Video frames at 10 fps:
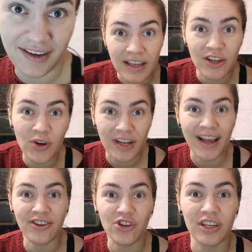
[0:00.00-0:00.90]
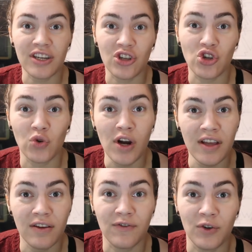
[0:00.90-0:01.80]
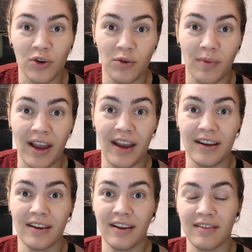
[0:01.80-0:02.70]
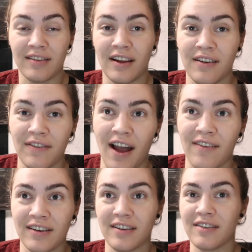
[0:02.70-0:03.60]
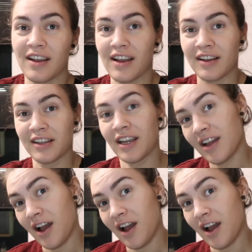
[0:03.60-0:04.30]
Then you can actually enjoy the food you made instead of having to sit and clean